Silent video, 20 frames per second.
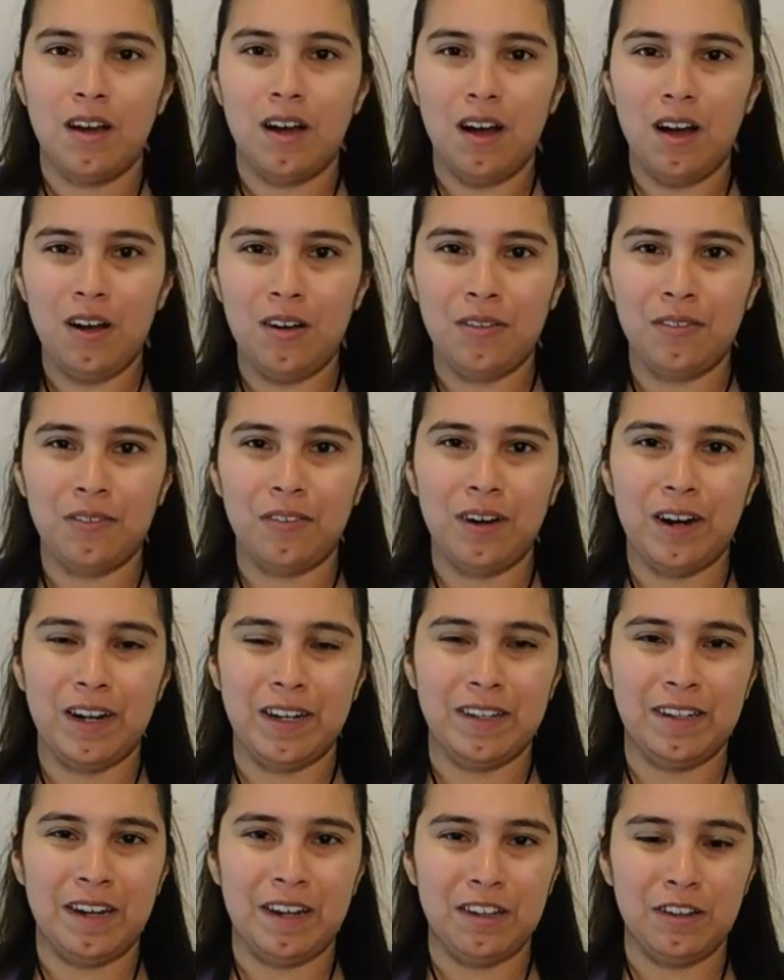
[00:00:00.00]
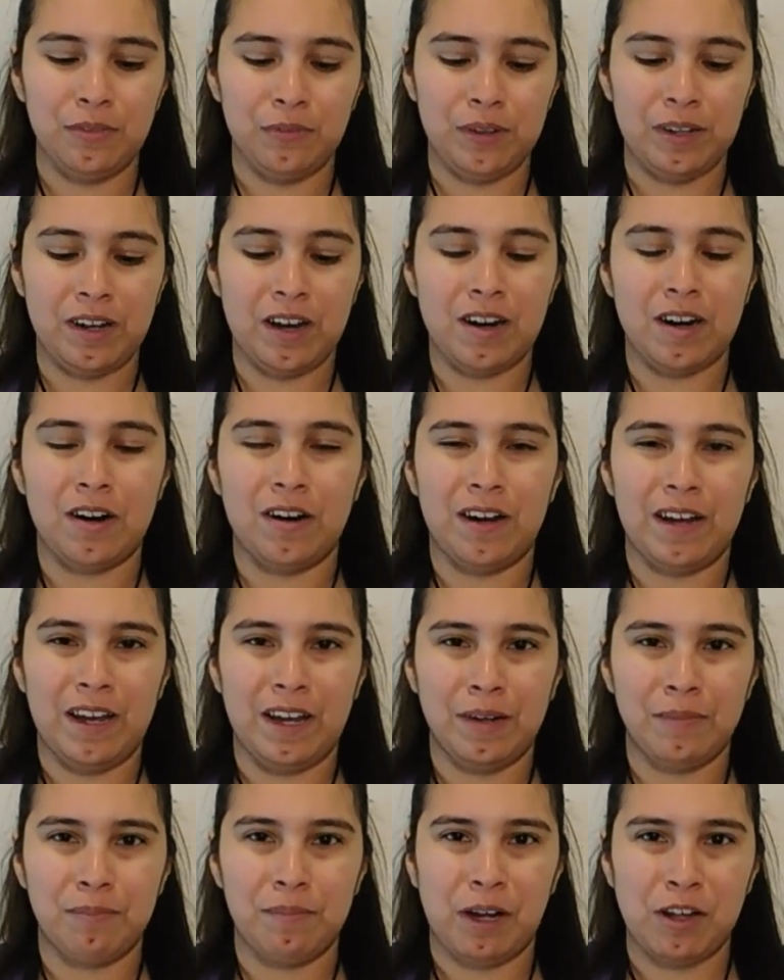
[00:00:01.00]
Alright, now that we got our
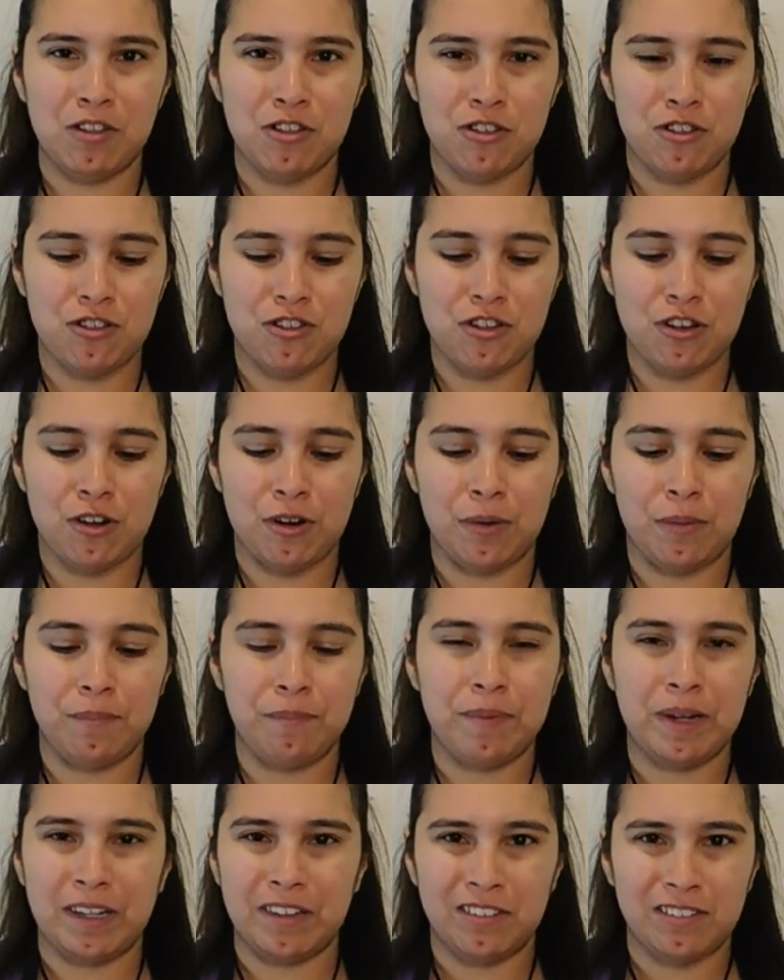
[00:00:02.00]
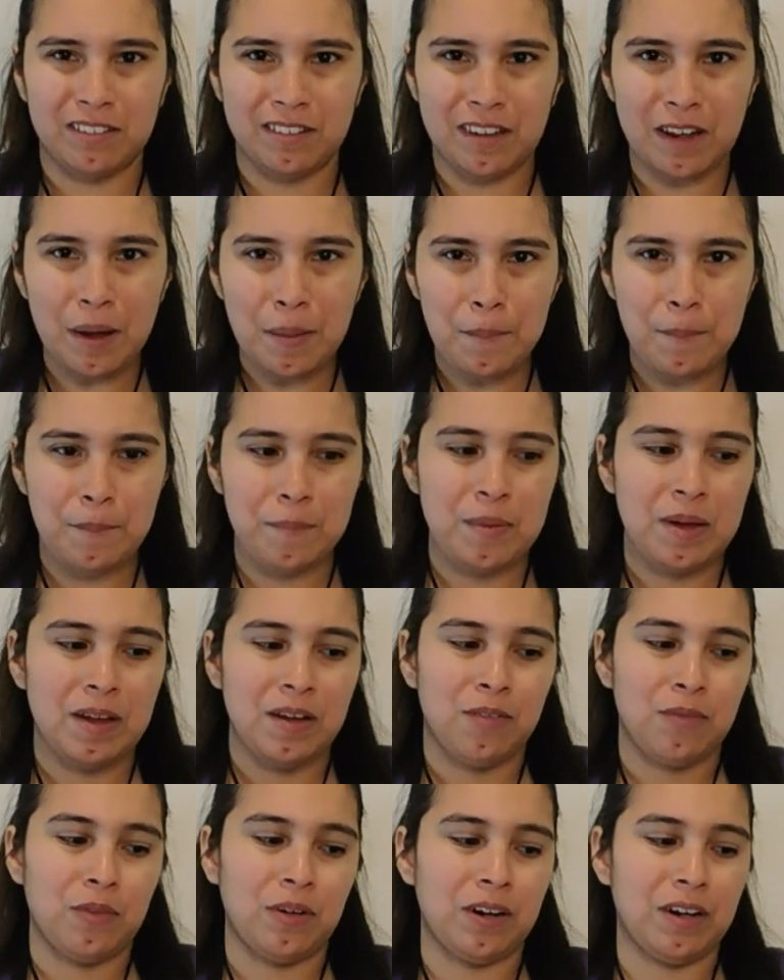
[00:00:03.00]
egg mixture mixed up,
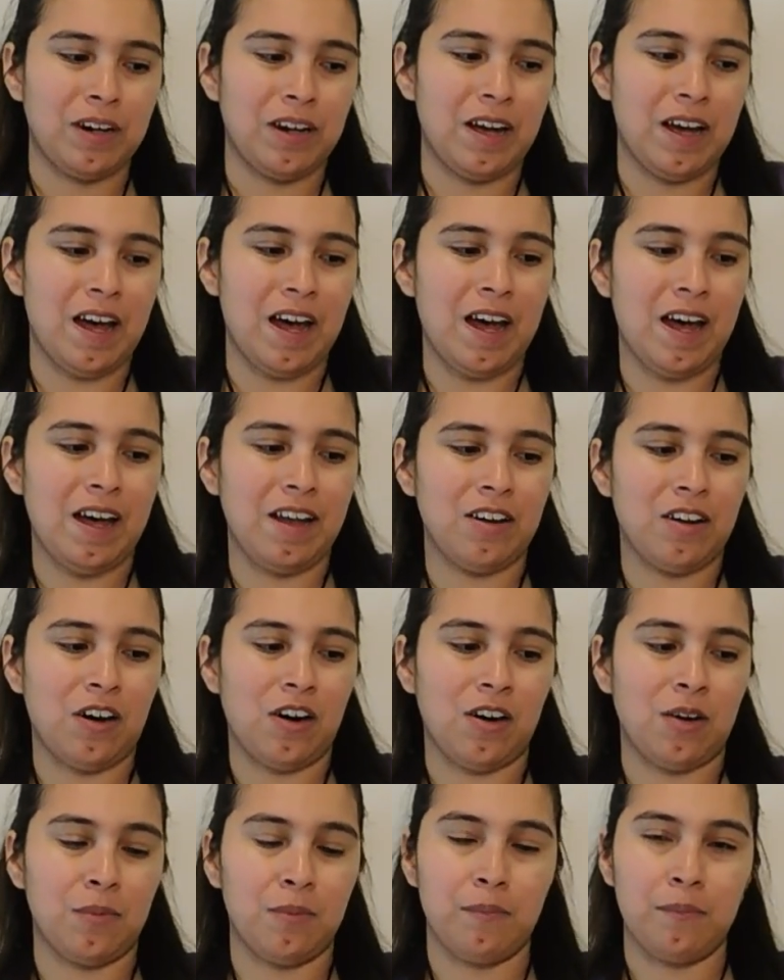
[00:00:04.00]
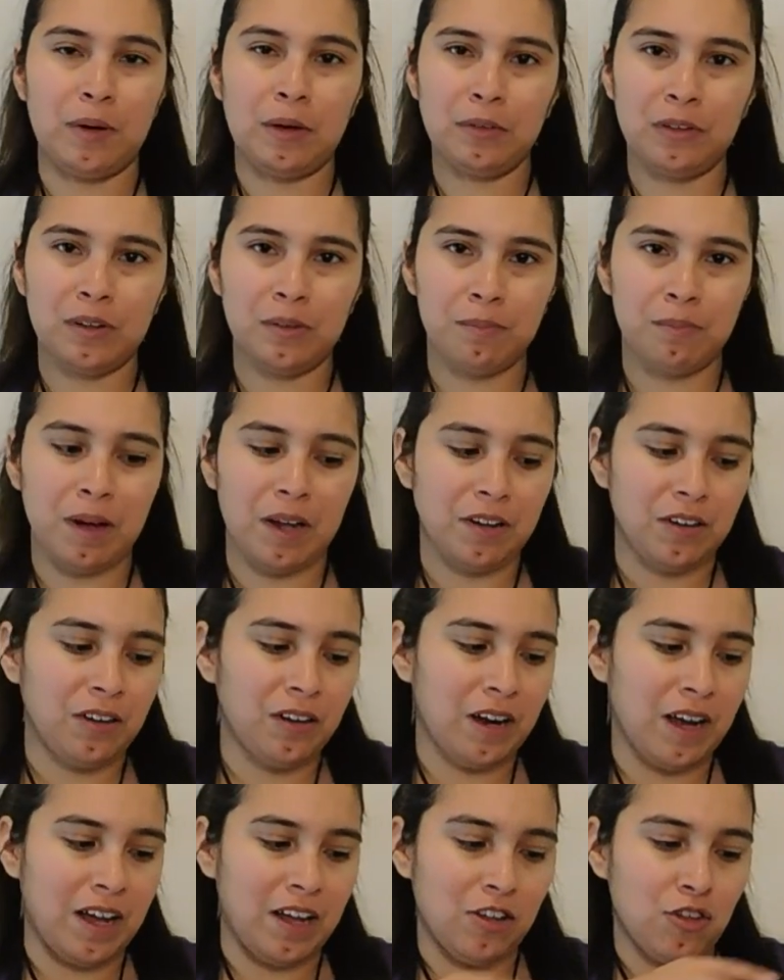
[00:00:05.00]
we're going to add our melted butter
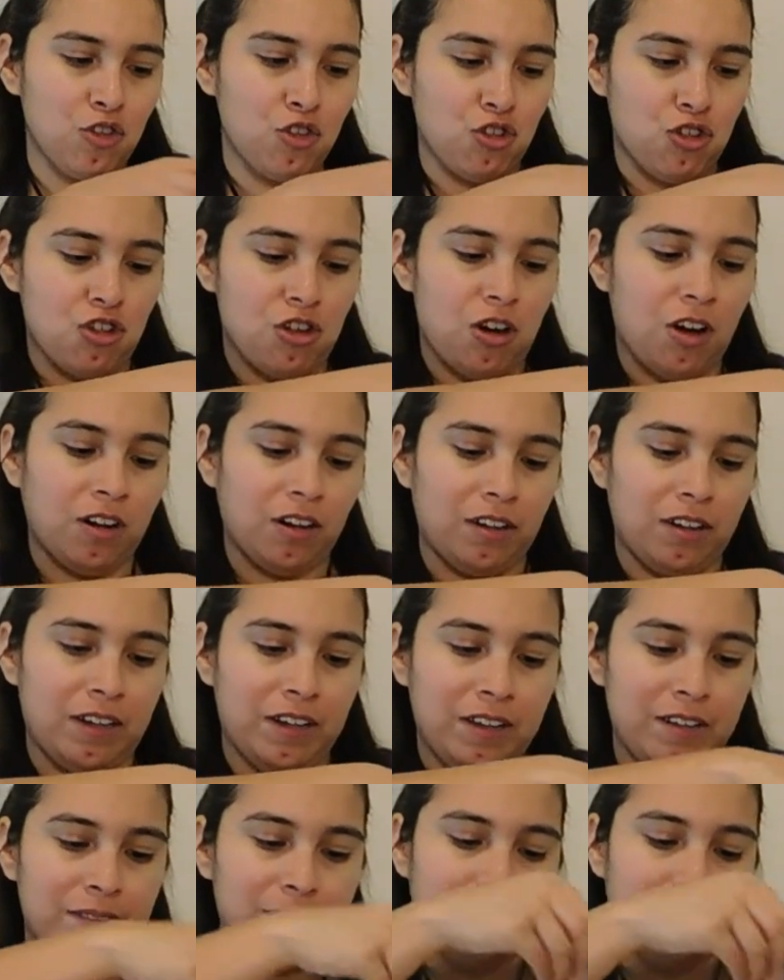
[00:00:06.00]
and chocolate.